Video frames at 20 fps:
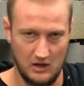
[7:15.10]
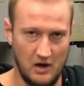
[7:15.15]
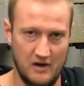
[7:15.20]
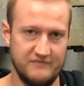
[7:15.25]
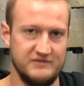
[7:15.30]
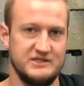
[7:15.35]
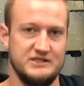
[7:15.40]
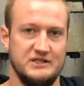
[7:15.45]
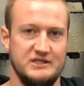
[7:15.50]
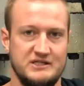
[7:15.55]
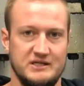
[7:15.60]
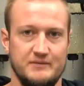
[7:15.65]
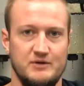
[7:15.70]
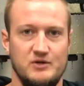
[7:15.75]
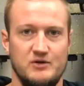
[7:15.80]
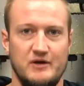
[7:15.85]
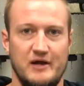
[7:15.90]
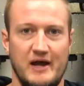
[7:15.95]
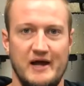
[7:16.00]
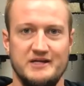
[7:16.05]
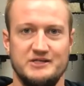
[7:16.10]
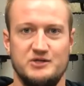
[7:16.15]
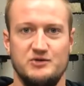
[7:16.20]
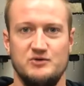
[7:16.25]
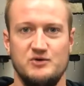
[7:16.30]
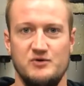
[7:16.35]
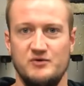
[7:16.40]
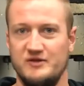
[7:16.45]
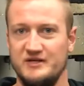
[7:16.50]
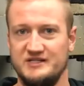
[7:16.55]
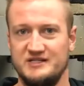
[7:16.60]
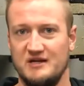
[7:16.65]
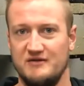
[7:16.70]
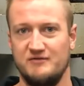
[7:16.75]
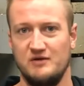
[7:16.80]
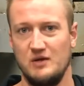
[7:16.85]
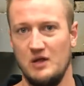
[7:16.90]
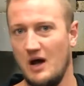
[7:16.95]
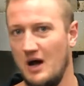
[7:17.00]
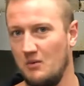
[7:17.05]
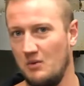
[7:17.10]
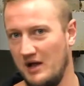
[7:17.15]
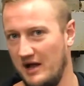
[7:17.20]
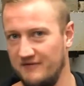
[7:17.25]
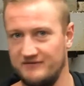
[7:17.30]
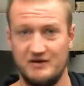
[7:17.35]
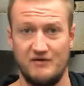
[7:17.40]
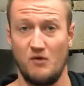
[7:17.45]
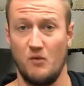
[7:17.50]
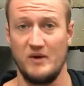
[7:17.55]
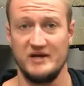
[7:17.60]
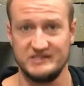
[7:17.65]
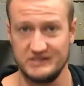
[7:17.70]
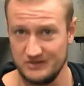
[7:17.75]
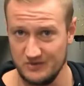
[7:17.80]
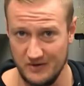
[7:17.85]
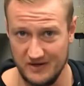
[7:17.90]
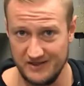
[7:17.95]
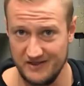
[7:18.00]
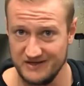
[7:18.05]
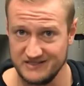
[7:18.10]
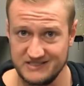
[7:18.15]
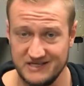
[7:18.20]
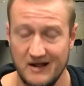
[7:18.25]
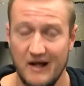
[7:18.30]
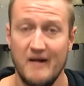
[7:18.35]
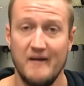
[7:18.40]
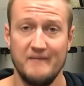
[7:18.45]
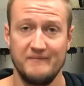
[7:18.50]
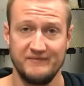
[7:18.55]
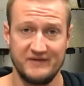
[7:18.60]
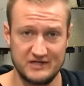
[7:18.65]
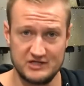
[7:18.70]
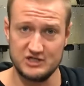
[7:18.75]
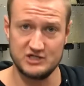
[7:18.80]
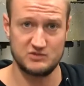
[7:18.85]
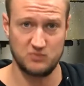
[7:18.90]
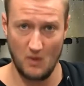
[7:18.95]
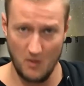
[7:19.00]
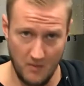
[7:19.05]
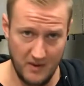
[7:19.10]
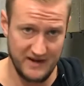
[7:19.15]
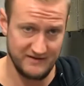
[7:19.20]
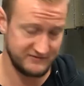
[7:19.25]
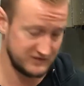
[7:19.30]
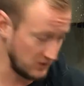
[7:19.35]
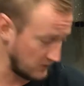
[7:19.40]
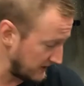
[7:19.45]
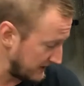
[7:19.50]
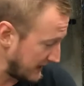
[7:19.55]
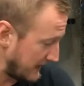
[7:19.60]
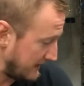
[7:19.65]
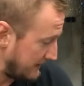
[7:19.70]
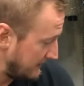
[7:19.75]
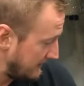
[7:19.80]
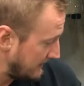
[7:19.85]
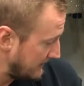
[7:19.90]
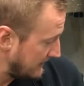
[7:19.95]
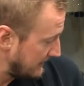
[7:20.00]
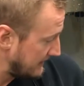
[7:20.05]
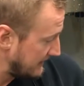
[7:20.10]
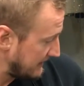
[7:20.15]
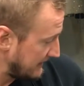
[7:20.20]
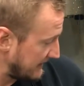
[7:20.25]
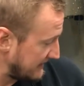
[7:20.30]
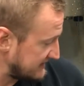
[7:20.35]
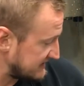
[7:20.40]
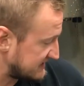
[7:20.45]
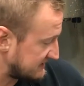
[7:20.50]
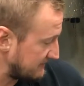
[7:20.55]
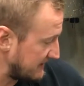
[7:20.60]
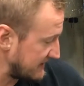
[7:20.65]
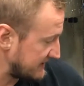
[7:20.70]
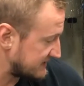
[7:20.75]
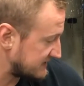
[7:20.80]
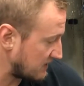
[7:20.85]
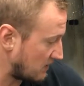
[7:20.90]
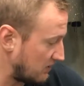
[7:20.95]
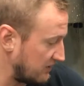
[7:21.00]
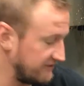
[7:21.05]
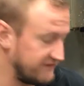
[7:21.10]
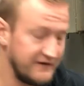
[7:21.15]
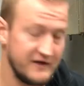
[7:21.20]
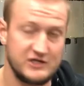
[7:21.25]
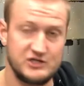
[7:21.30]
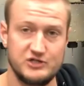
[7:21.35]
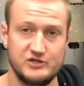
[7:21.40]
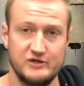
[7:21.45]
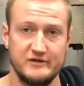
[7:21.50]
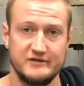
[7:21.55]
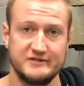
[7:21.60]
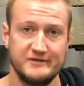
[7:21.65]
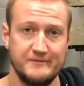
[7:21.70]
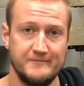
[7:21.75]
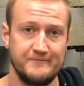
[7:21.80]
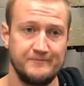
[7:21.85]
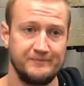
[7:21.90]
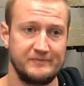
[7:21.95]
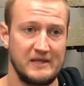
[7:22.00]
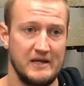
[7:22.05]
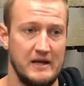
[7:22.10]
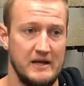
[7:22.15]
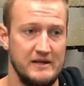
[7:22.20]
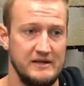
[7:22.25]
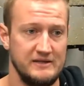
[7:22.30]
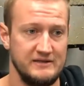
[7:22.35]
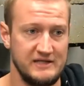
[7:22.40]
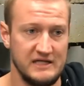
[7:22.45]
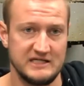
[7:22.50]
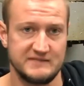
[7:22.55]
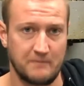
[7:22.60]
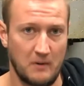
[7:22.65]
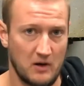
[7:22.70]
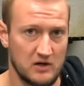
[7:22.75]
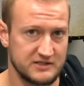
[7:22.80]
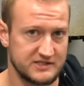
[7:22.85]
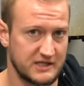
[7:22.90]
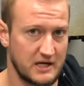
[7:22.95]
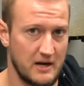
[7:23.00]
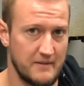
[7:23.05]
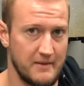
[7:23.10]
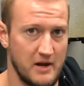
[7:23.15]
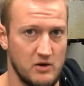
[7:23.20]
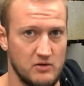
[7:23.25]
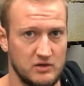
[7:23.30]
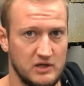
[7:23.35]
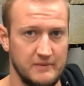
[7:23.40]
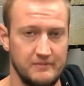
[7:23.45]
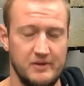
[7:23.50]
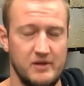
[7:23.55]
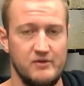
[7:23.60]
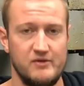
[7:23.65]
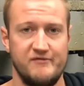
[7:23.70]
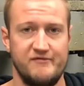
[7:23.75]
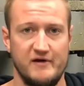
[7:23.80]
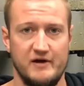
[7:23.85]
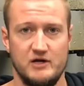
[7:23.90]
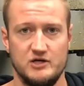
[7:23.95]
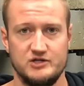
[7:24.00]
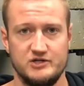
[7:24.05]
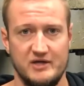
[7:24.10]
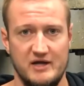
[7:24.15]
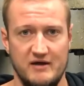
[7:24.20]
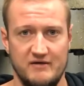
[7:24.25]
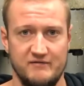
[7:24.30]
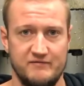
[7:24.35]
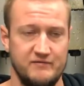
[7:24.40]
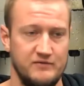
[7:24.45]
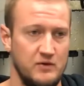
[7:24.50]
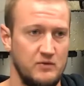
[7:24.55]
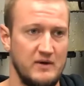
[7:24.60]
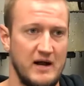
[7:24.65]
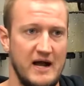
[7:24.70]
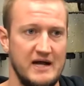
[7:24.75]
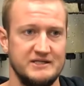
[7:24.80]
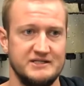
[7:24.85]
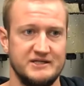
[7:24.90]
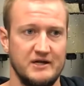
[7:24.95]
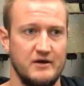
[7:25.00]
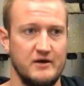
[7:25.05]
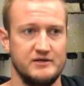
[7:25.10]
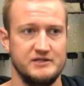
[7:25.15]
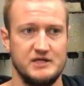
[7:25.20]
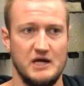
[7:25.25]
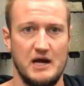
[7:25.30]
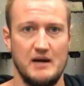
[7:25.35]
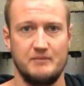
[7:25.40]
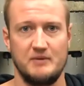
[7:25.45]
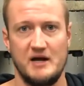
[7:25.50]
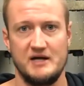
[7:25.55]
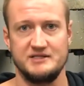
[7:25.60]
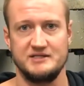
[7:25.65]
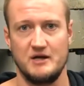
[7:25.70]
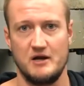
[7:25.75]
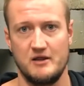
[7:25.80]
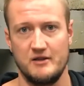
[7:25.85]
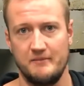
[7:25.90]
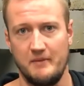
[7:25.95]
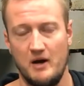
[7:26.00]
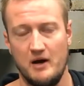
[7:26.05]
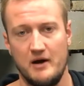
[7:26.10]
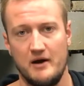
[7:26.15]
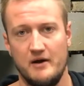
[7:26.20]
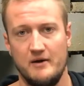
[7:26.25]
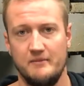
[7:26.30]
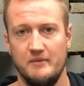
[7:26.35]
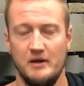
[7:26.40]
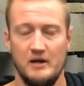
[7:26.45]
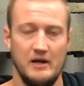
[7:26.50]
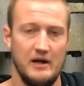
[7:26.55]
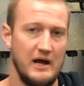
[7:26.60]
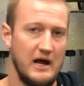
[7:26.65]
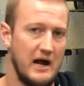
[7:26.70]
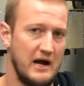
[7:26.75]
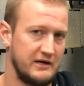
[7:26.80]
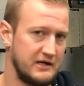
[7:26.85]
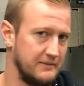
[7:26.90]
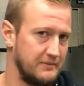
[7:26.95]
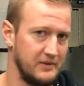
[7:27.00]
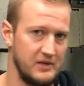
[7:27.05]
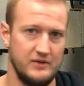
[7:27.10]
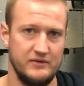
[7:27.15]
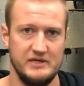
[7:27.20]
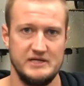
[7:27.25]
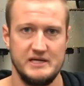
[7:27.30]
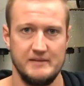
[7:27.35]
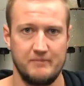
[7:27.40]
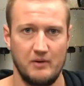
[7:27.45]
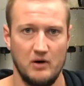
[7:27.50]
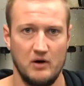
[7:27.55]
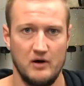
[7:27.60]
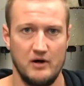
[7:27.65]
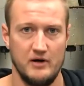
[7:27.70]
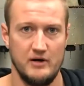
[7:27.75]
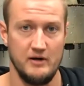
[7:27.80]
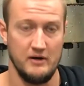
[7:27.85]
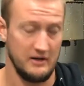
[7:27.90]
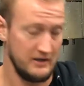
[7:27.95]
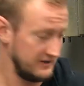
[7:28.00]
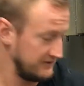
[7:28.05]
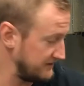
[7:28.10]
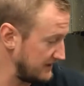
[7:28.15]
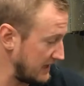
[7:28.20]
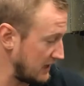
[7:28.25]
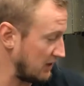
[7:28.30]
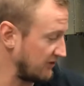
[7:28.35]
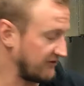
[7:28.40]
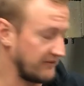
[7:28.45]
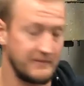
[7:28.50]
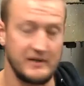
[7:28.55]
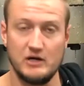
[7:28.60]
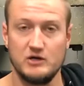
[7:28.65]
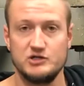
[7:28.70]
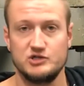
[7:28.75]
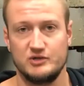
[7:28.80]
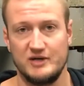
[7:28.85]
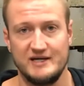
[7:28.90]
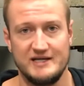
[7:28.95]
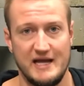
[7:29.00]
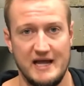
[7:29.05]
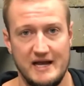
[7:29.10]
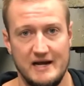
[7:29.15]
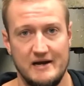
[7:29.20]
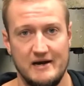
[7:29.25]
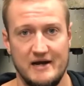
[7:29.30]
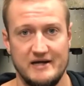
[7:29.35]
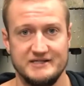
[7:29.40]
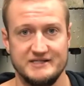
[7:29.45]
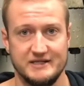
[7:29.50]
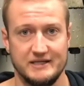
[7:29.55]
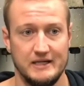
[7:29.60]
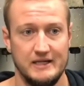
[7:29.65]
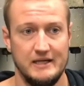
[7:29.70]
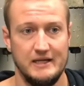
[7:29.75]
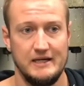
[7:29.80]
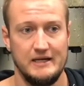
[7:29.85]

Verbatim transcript: Obviously, some of you guys who do this stuff a lot will have different ways of doing this. This is just one way of doing it, is to make solid fixtures. These parts come out completely finished. They have the rads done on top, rads done on the bottom, completely deburred. They go from here straight to anodizing.